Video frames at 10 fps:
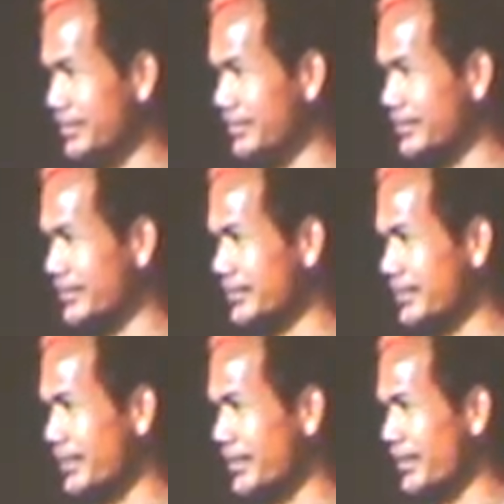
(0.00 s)

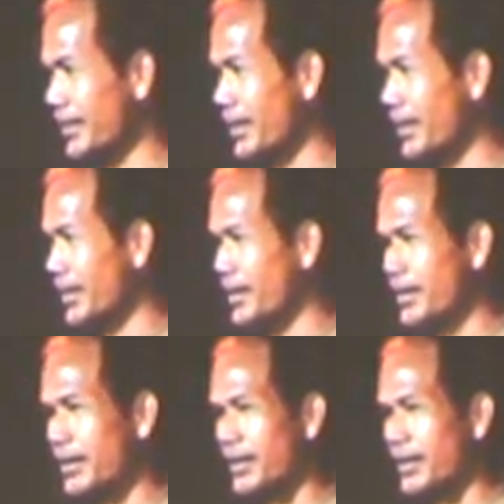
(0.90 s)
Nobody speaks.